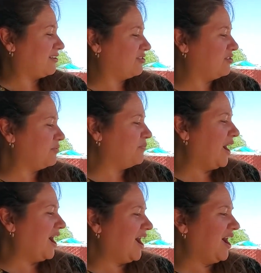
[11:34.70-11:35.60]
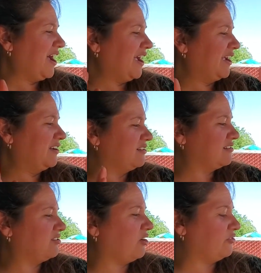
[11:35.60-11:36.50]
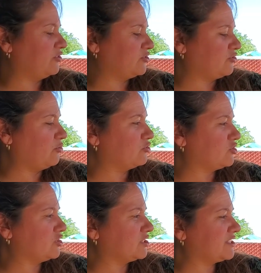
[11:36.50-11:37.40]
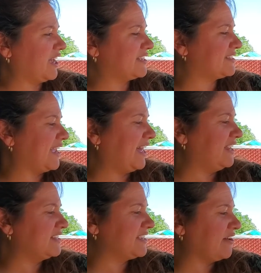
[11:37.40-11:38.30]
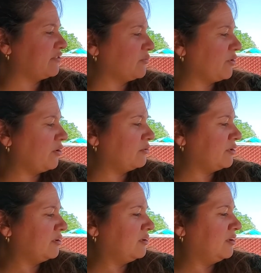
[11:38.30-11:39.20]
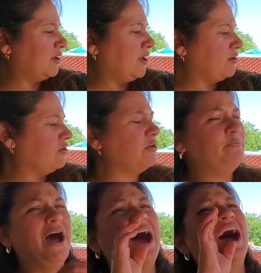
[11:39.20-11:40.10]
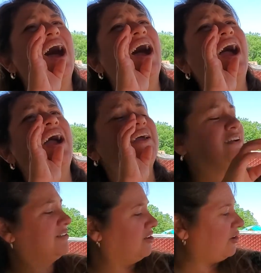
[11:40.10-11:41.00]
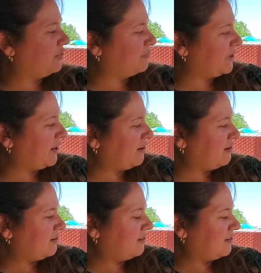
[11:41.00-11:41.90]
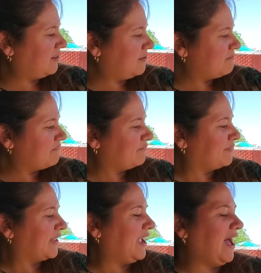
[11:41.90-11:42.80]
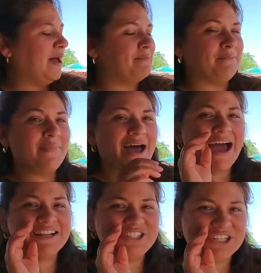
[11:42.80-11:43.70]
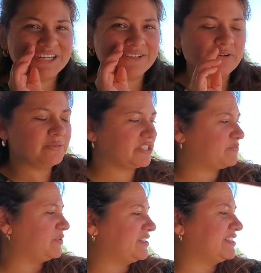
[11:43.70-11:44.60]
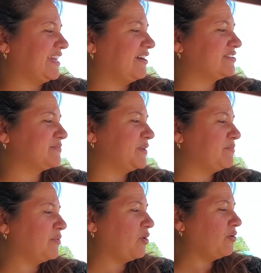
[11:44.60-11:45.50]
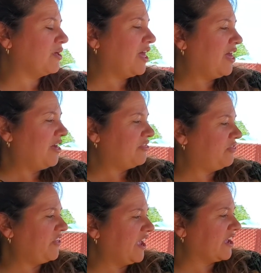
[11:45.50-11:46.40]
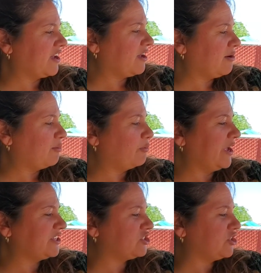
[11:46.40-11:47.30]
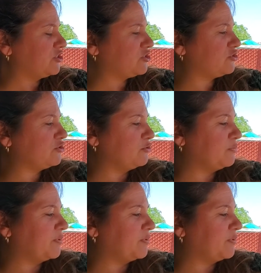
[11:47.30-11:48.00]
"Goodbye," called the soldiers as they headed down the road. "Goodbye," called the mayor. "Imagine," whispered the townspeople, "thick, rich soup